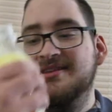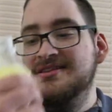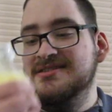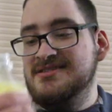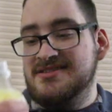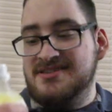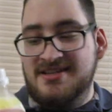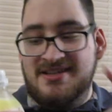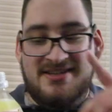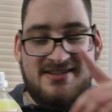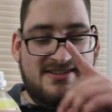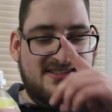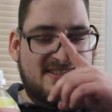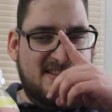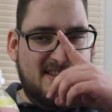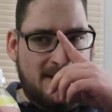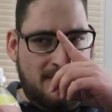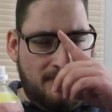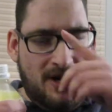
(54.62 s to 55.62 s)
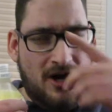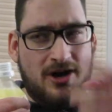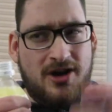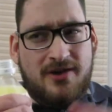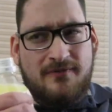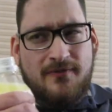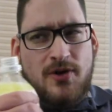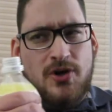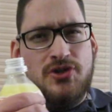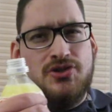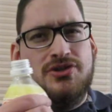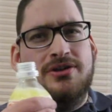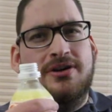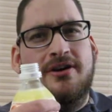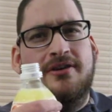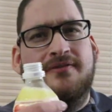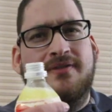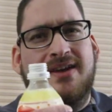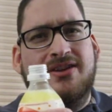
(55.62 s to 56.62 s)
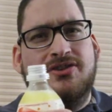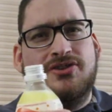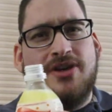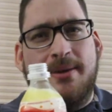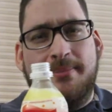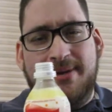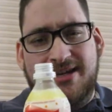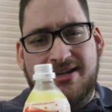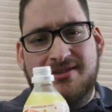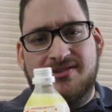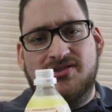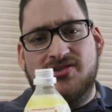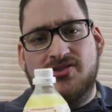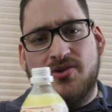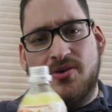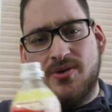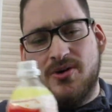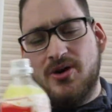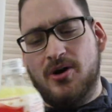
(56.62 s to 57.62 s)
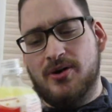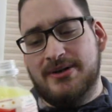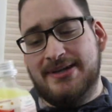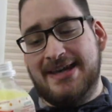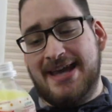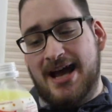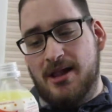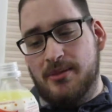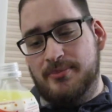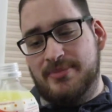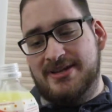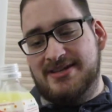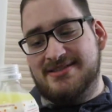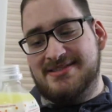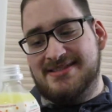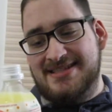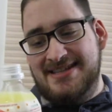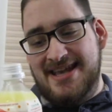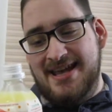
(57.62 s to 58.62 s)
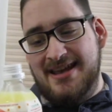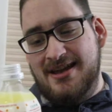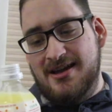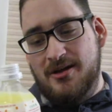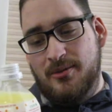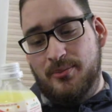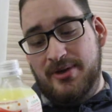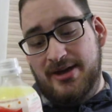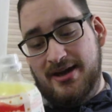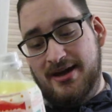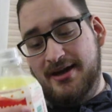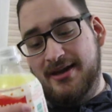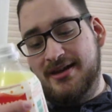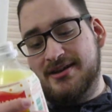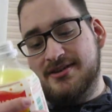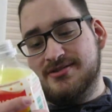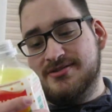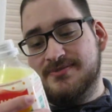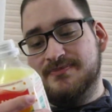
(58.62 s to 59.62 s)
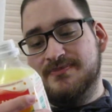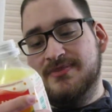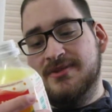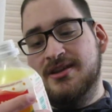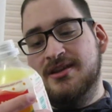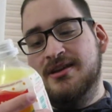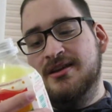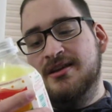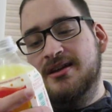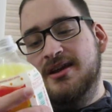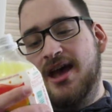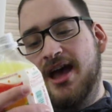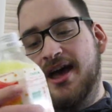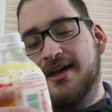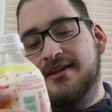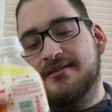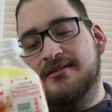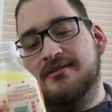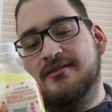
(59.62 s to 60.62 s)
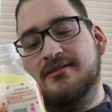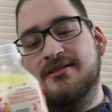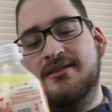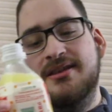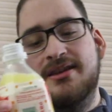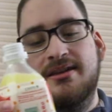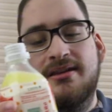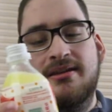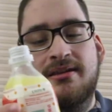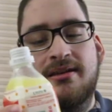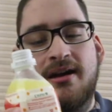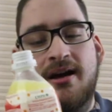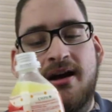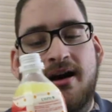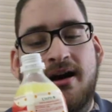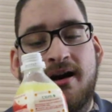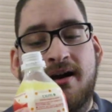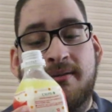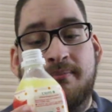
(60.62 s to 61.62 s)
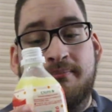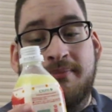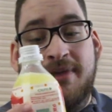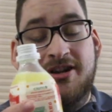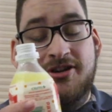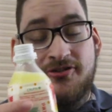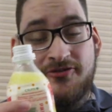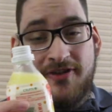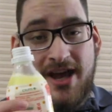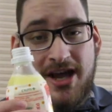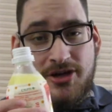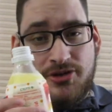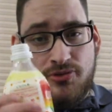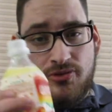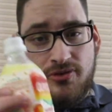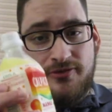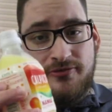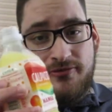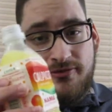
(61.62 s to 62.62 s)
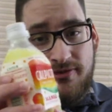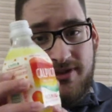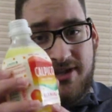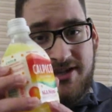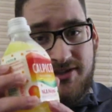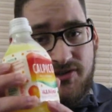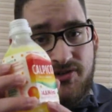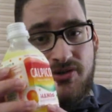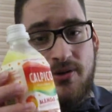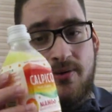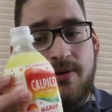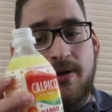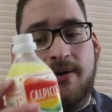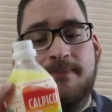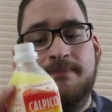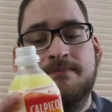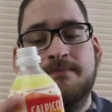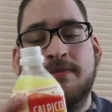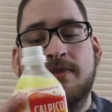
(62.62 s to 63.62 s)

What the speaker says: this is the American version of a Japanese soda called Calpis, C-A-L-P-I-S. And the manufacturer for this soda